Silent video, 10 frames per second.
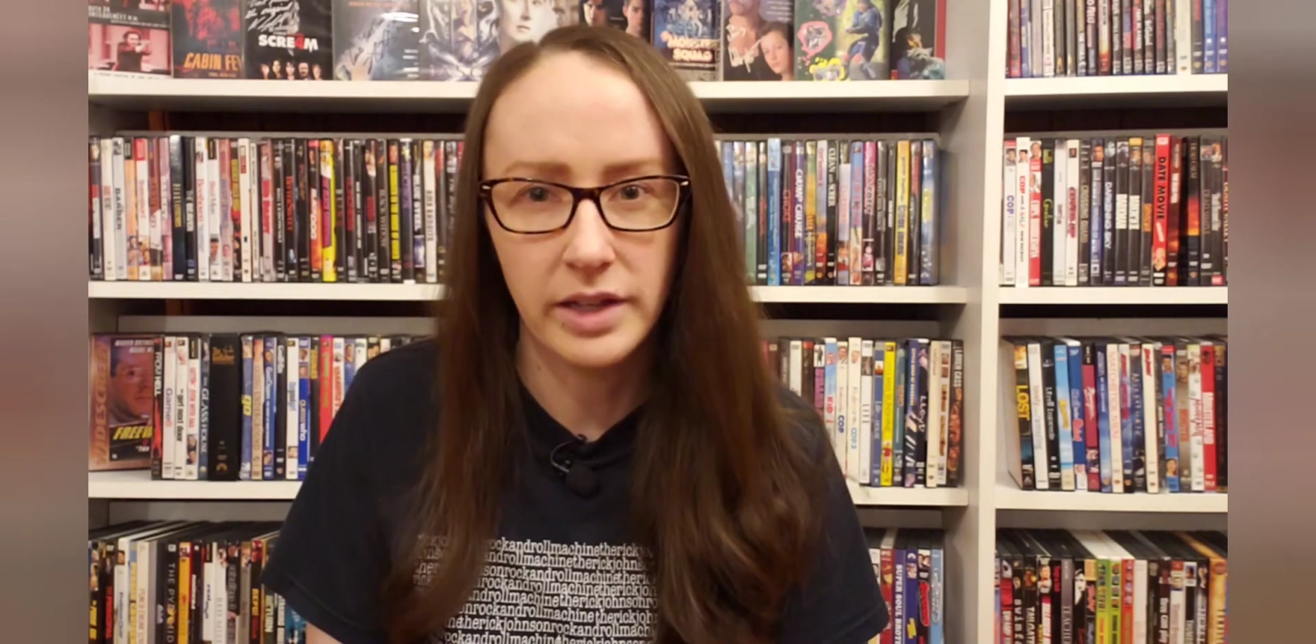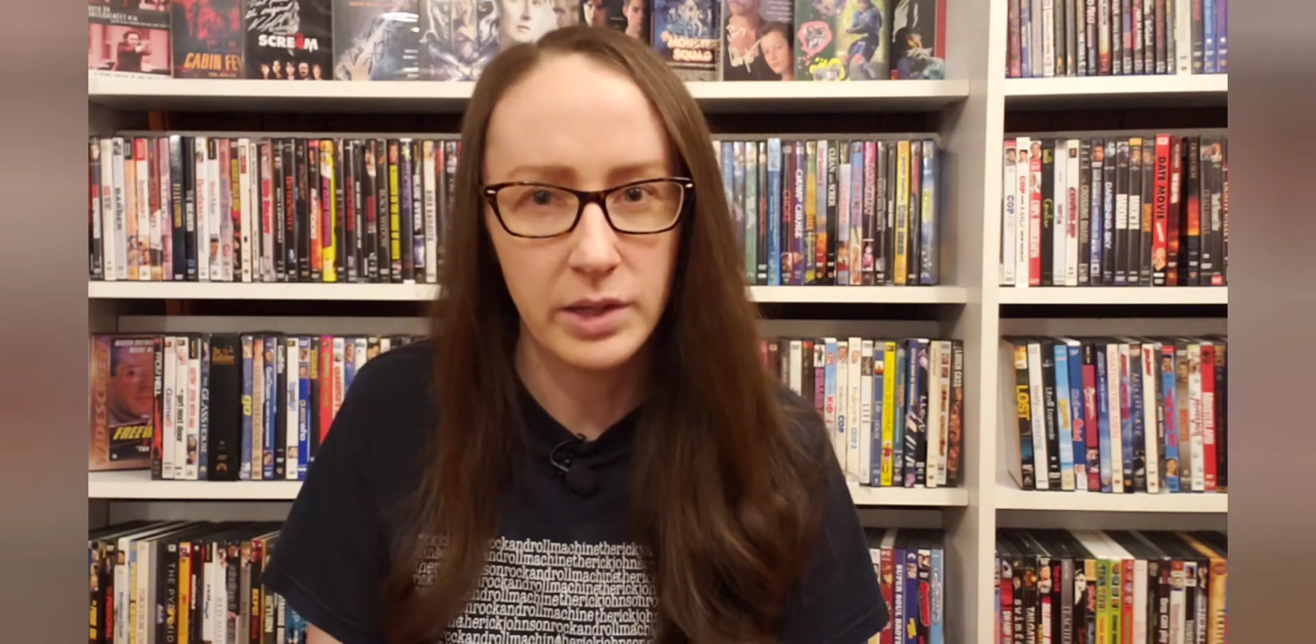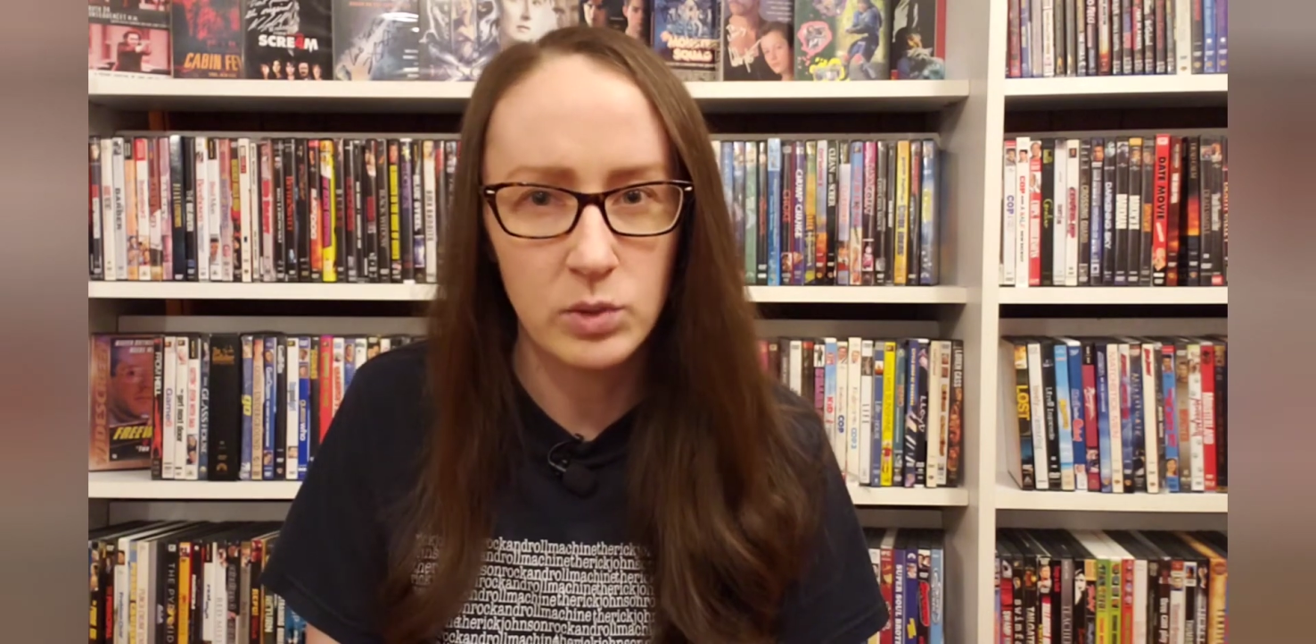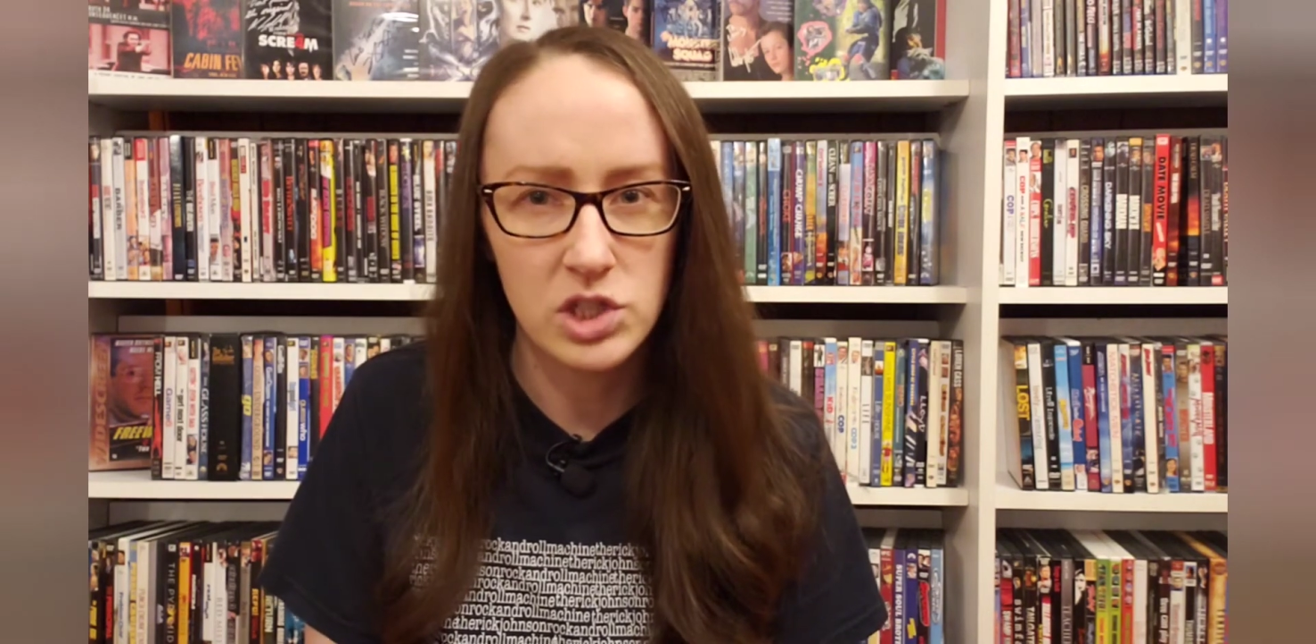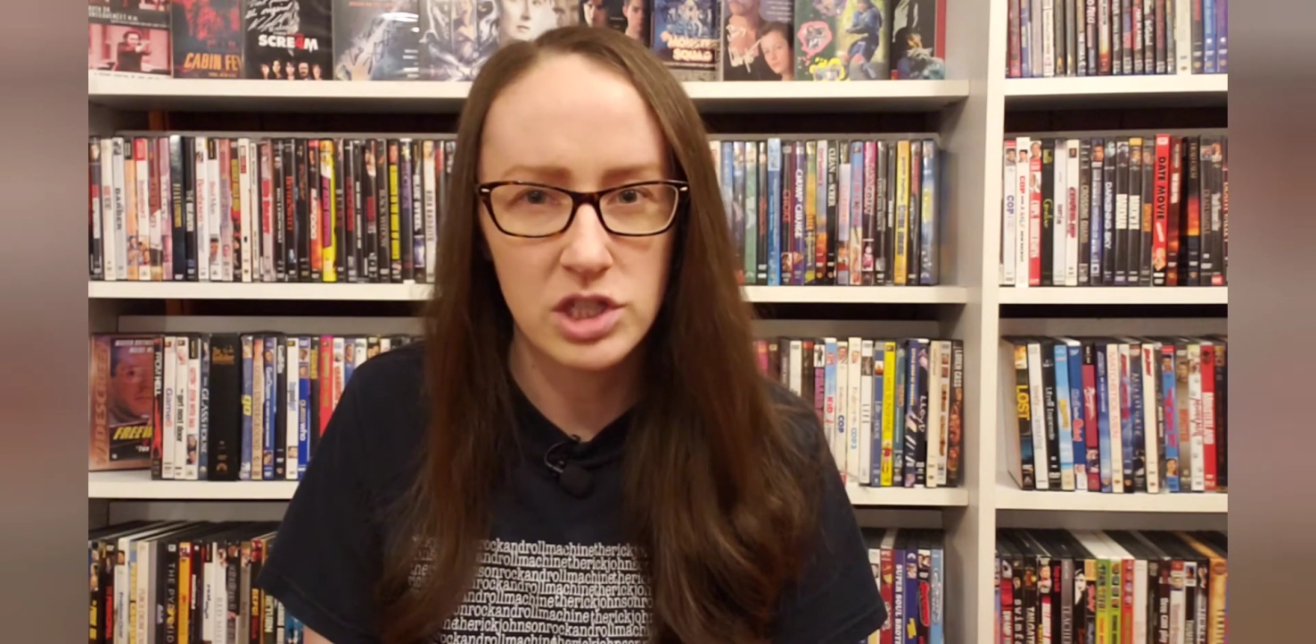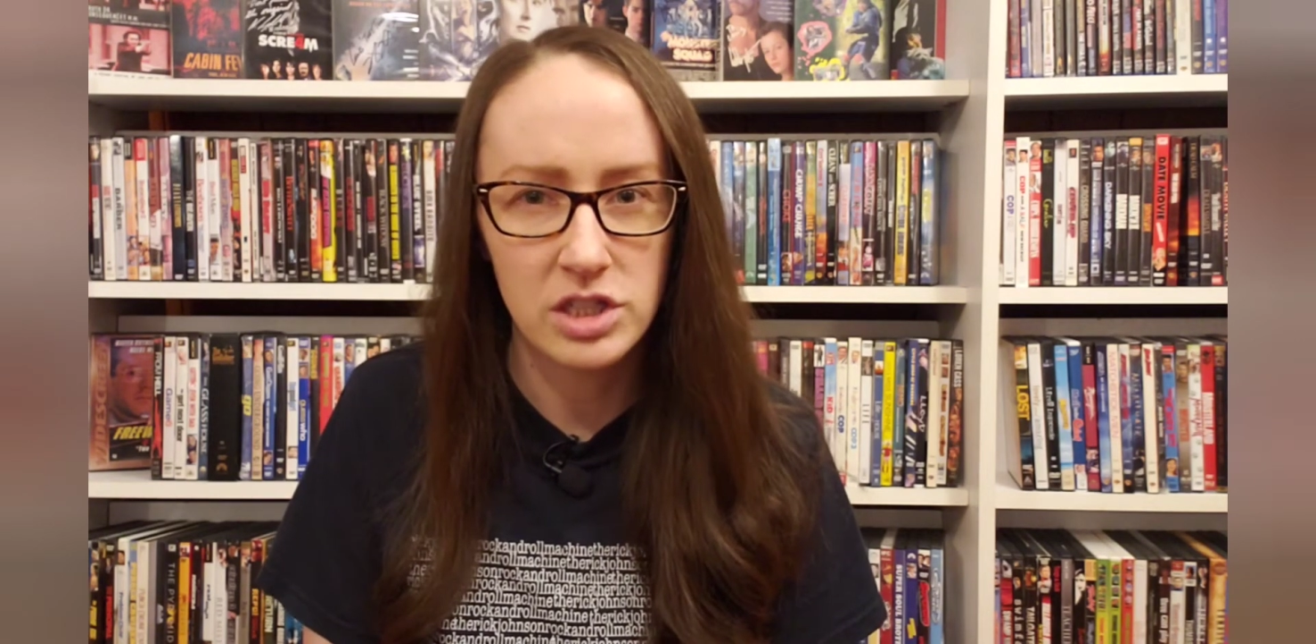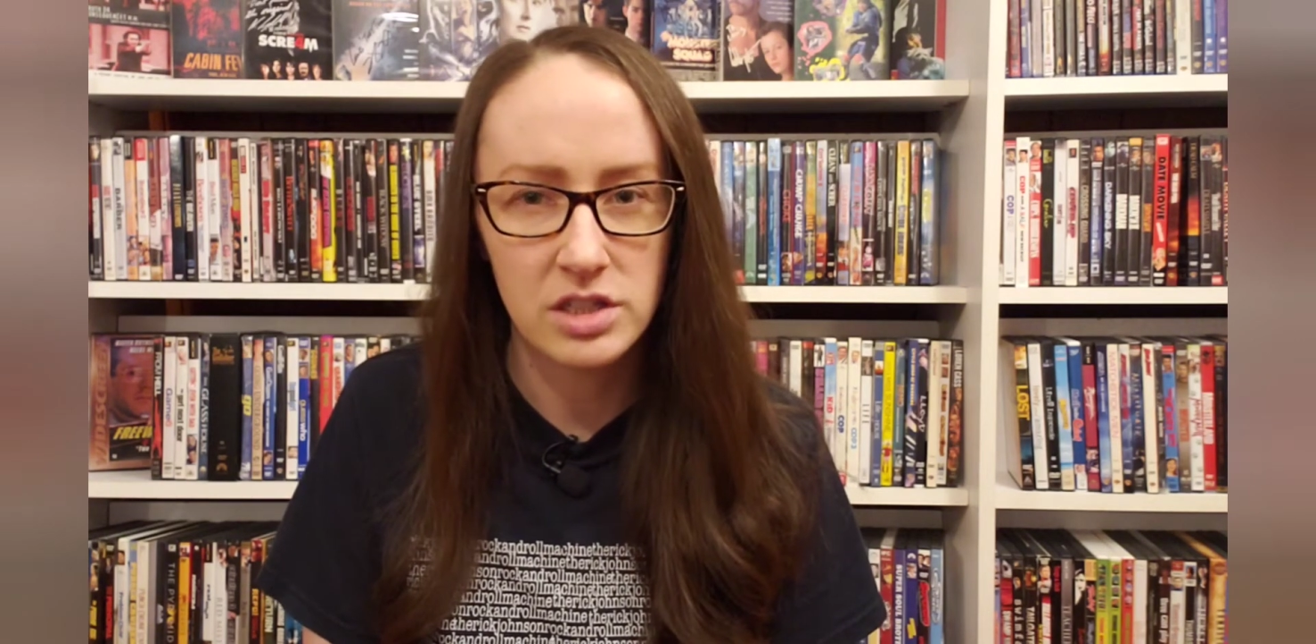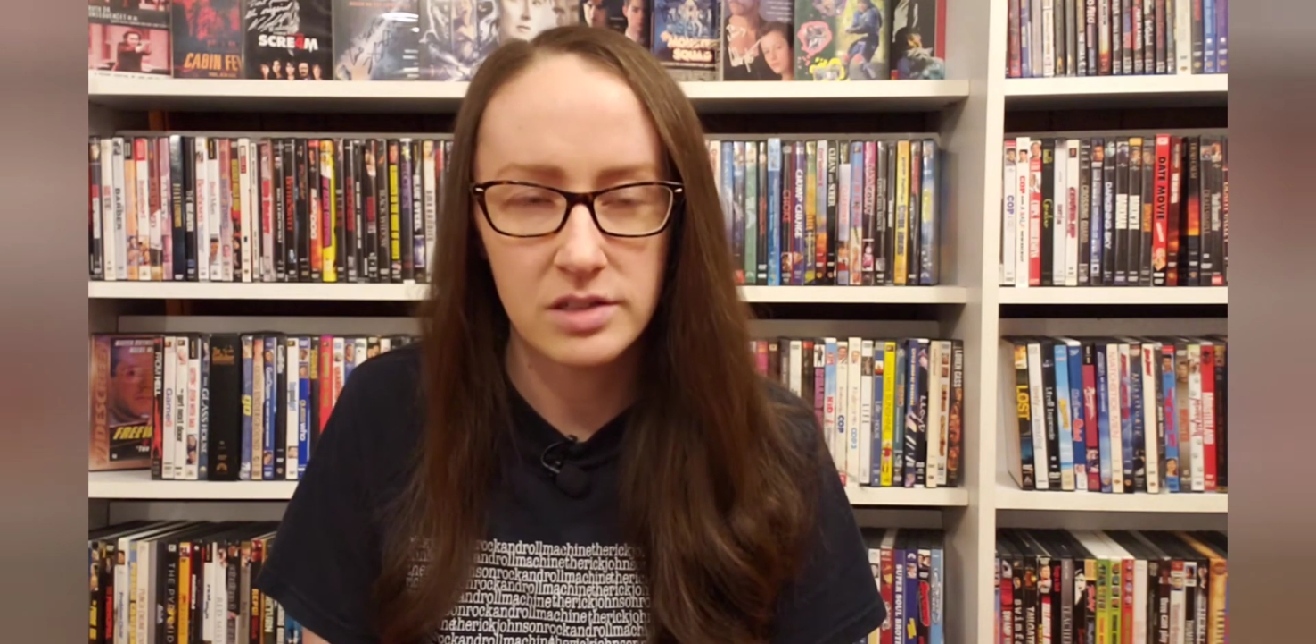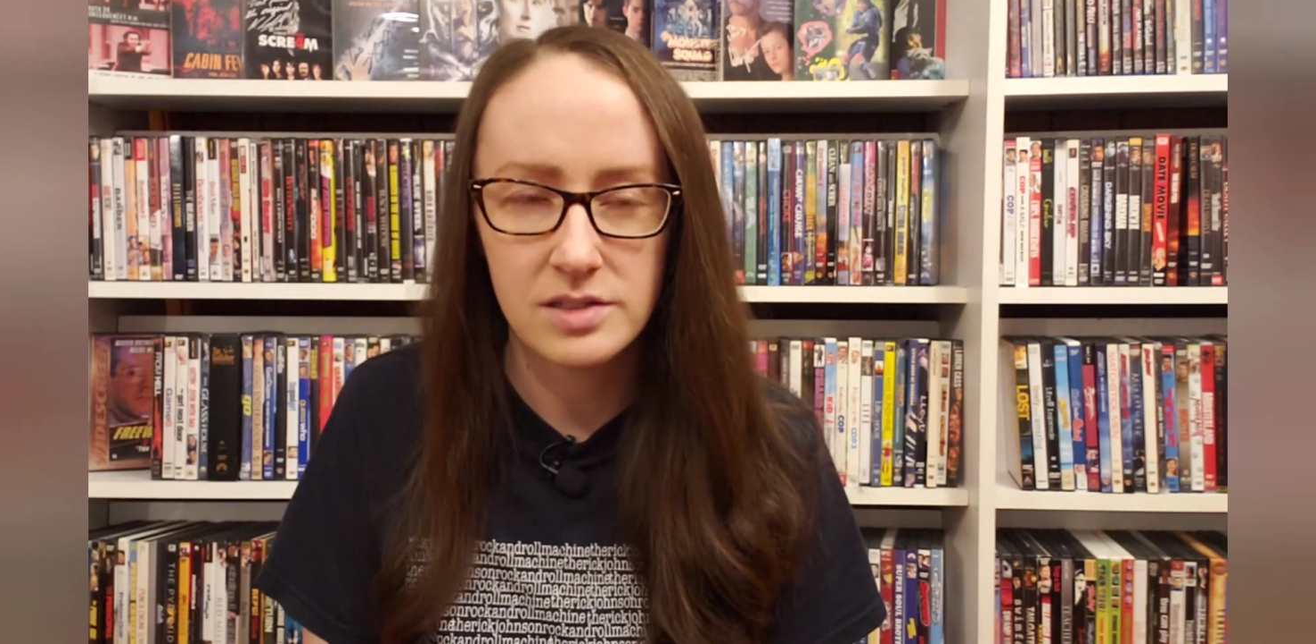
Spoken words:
language in it.